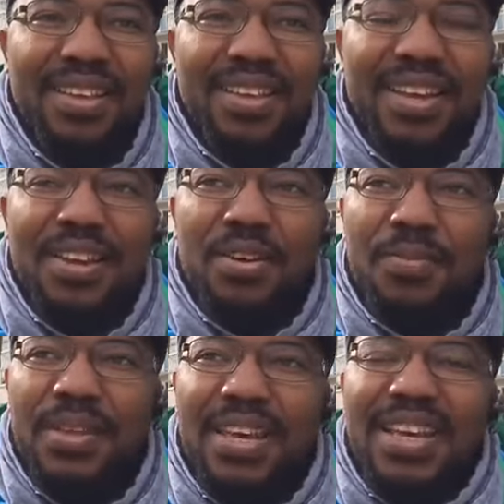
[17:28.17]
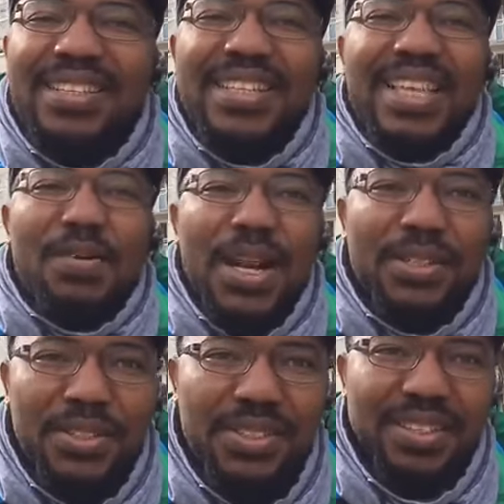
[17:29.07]
You know, it is our
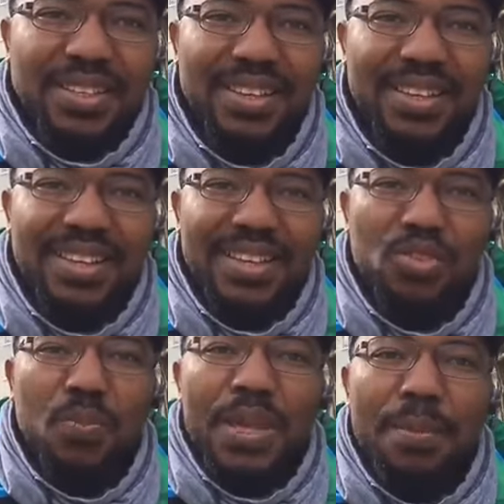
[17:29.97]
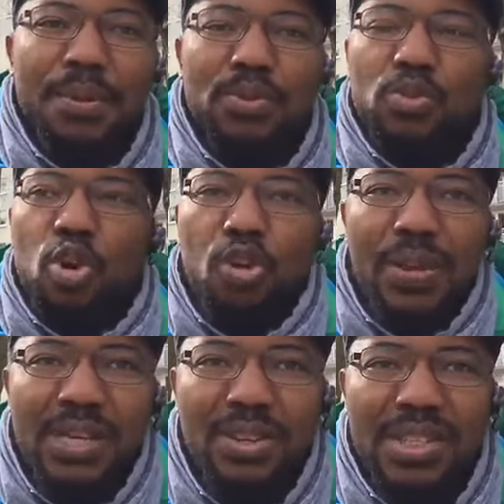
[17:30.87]
duty to be able to
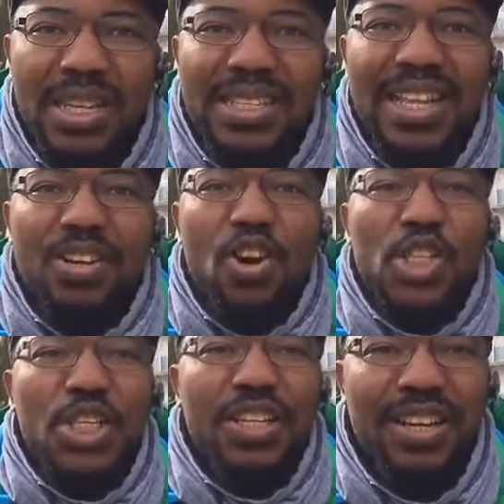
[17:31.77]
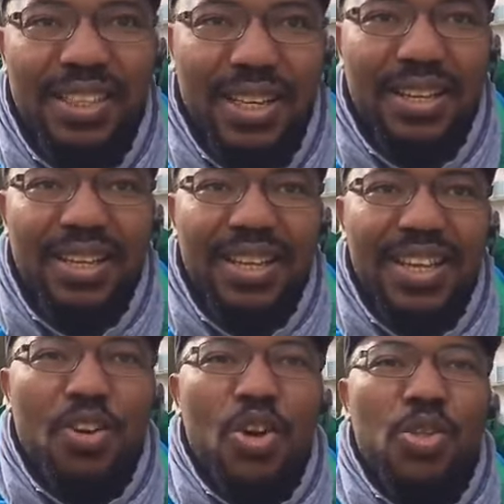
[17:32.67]
document those things. It costs you nothing.
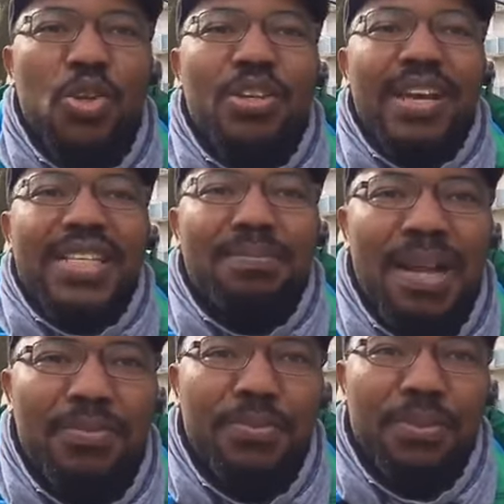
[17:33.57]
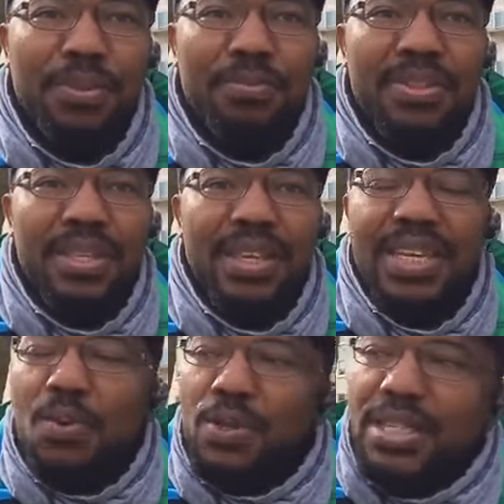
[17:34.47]
It costs you only your smartphone.
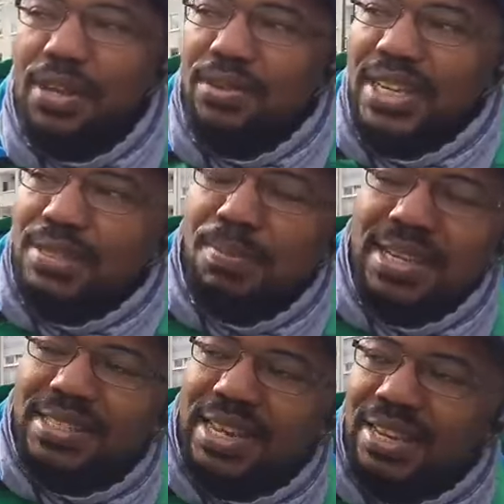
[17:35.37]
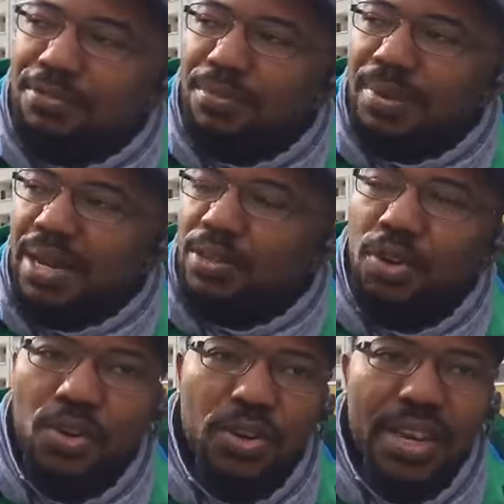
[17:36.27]
They will tell you, this man is an evil man,
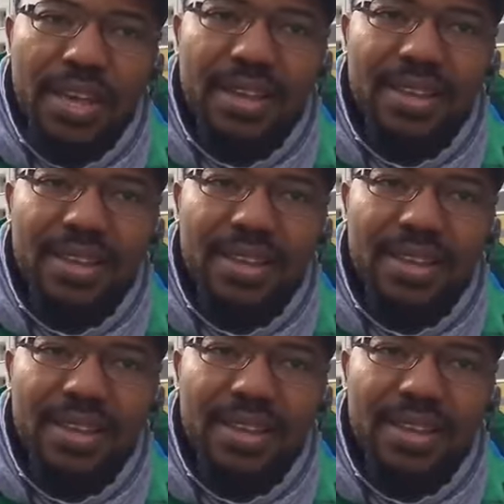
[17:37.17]
don't go there.